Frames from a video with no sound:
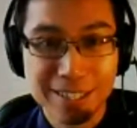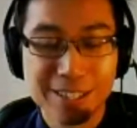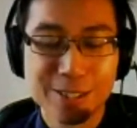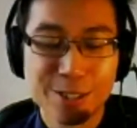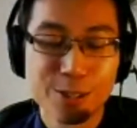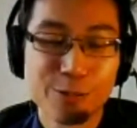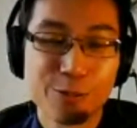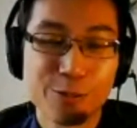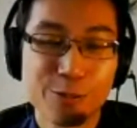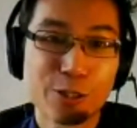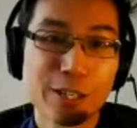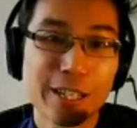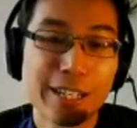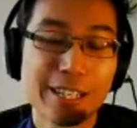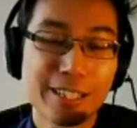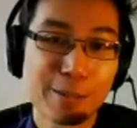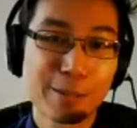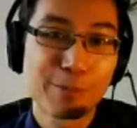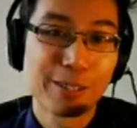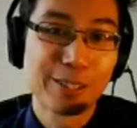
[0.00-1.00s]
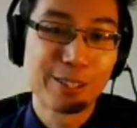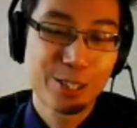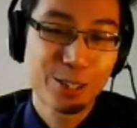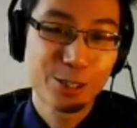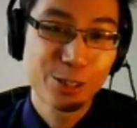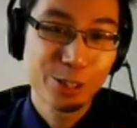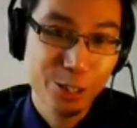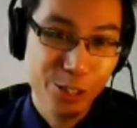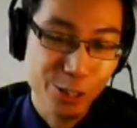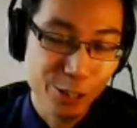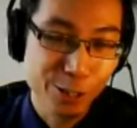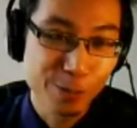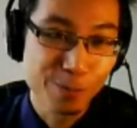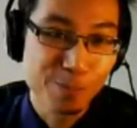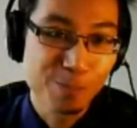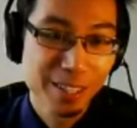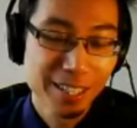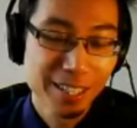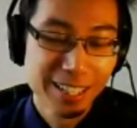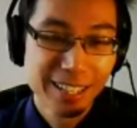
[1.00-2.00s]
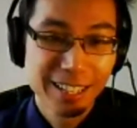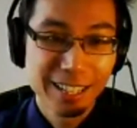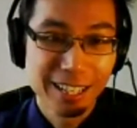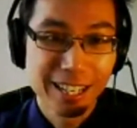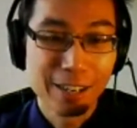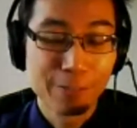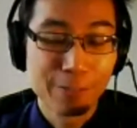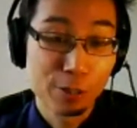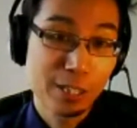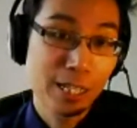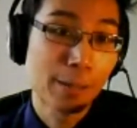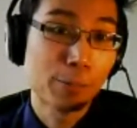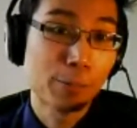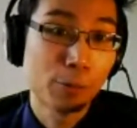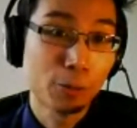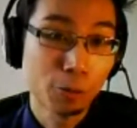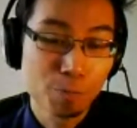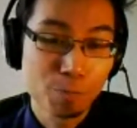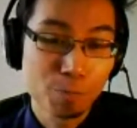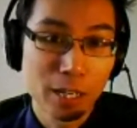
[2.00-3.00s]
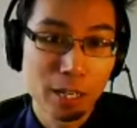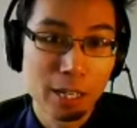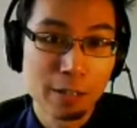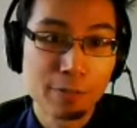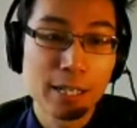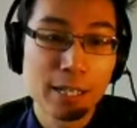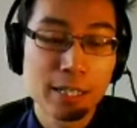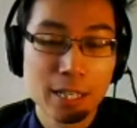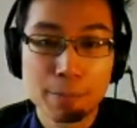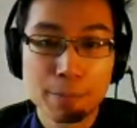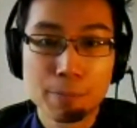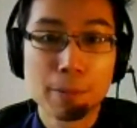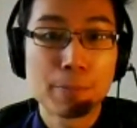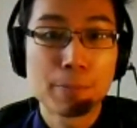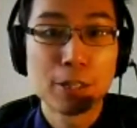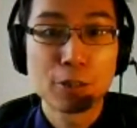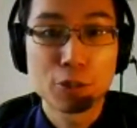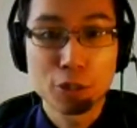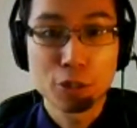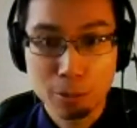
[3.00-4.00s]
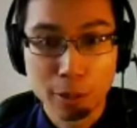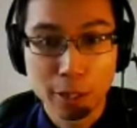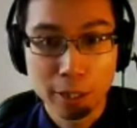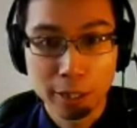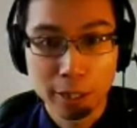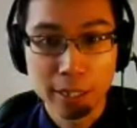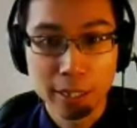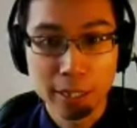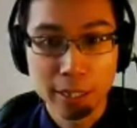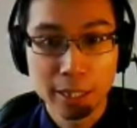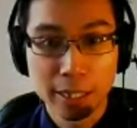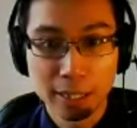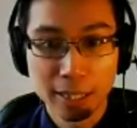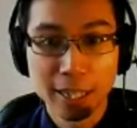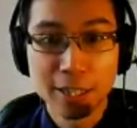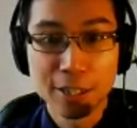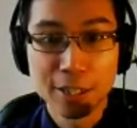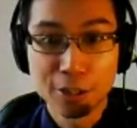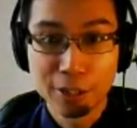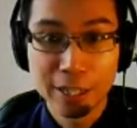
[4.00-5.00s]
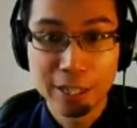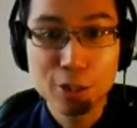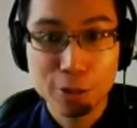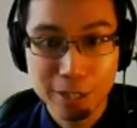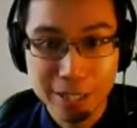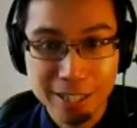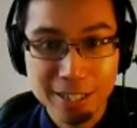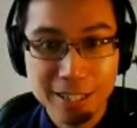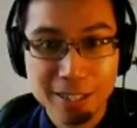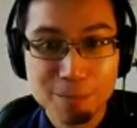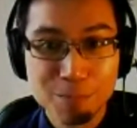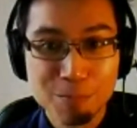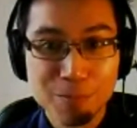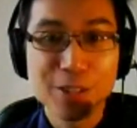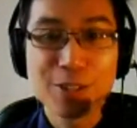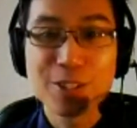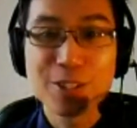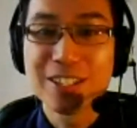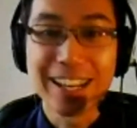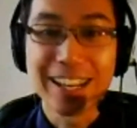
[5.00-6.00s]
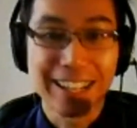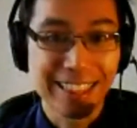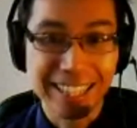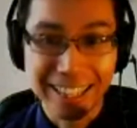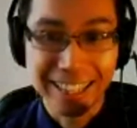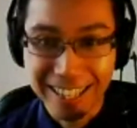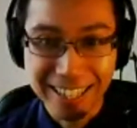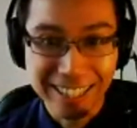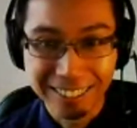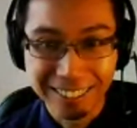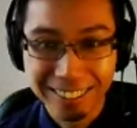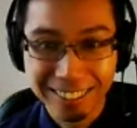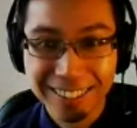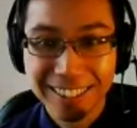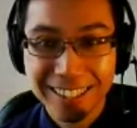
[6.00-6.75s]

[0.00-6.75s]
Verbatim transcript: So if you try typing the search term, uh, for example, if I type in Pinterest marketing under interest, there's nothing there.